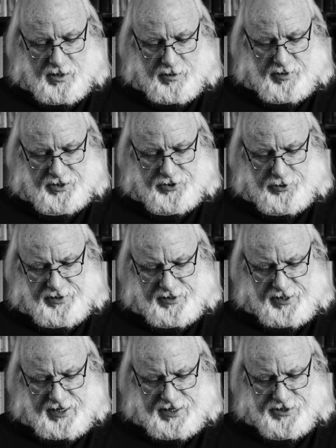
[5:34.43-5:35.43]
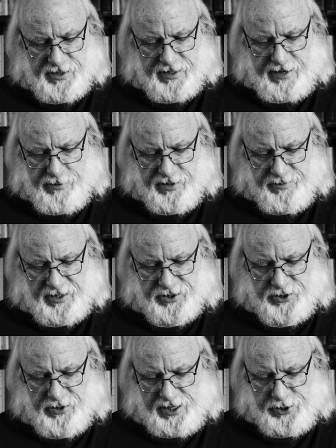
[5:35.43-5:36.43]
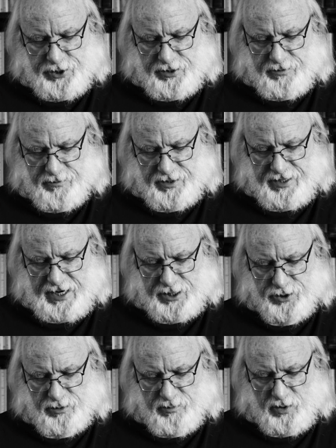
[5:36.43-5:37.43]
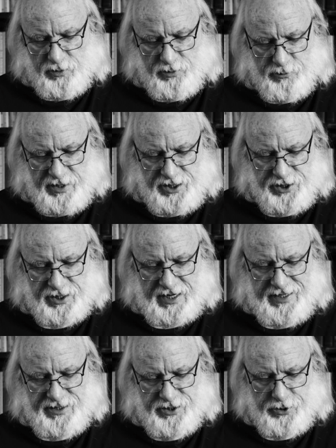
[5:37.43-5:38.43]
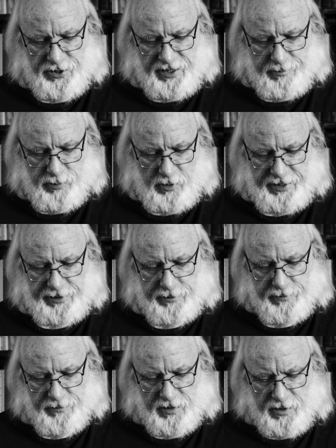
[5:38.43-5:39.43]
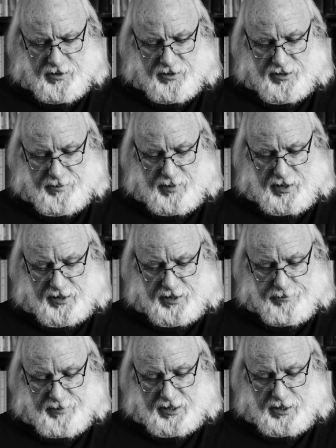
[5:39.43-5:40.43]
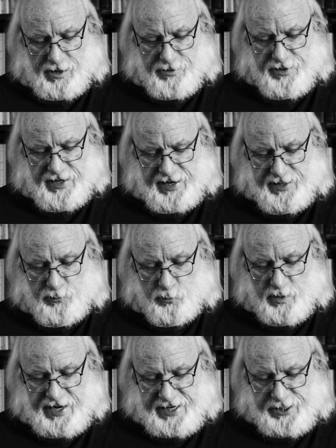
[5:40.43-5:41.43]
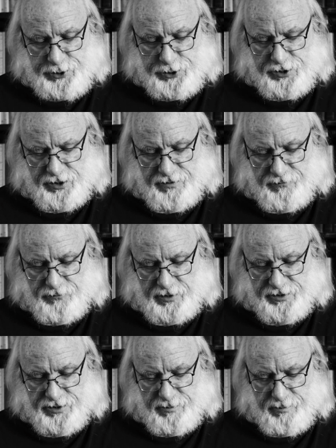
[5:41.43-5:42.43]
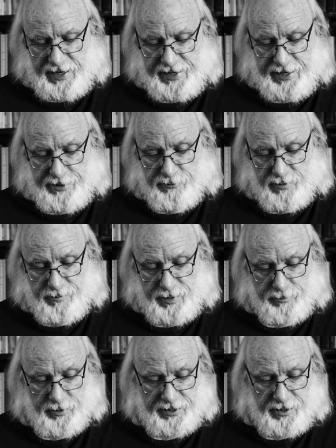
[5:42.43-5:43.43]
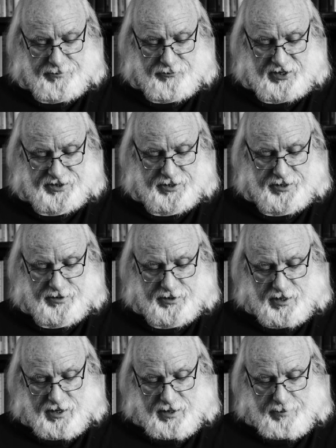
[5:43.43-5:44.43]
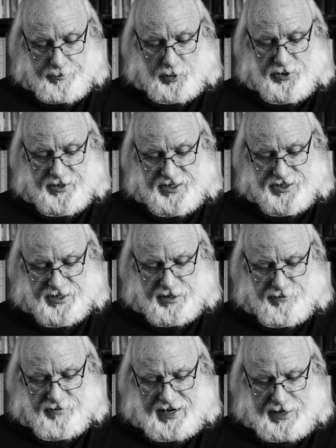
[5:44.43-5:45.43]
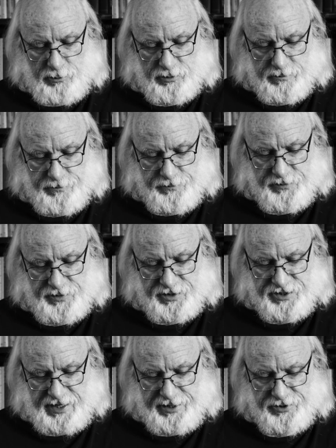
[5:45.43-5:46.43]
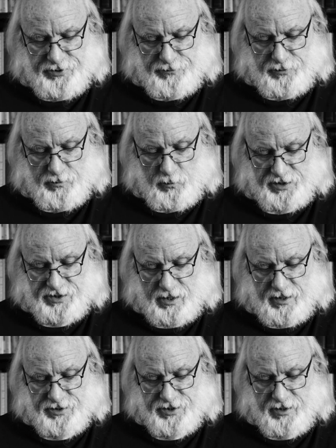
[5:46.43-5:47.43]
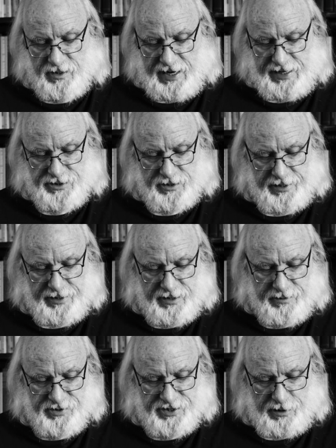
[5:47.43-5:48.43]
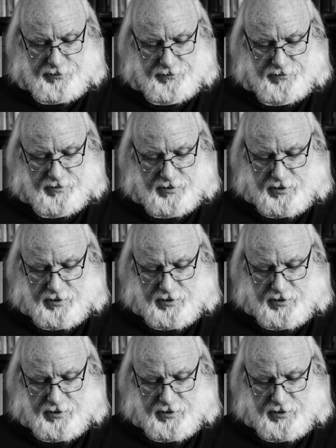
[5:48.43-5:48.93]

But during the Eisenhower administration, the national mood reached a turning point. The McCarthyite rage, confronted by a Republican president, burned itself out the senator from Wisconsin, isolated himself,